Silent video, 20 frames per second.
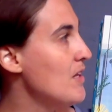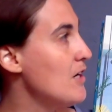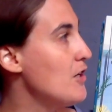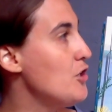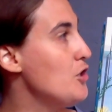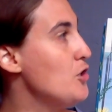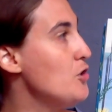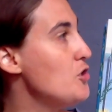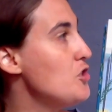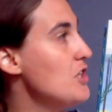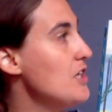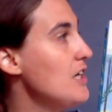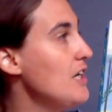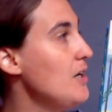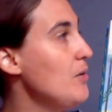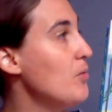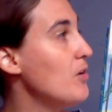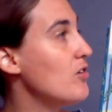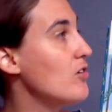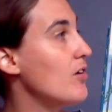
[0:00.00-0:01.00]
Eugenie
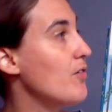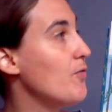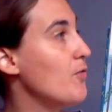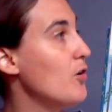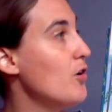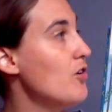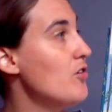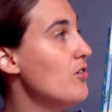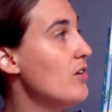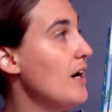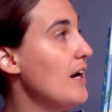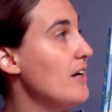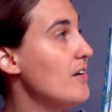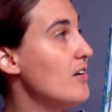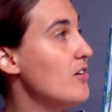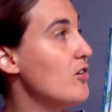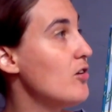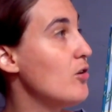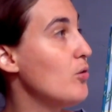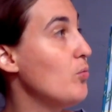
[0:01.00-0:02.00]
was the first
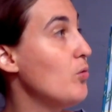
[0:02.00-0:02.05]
scientist in the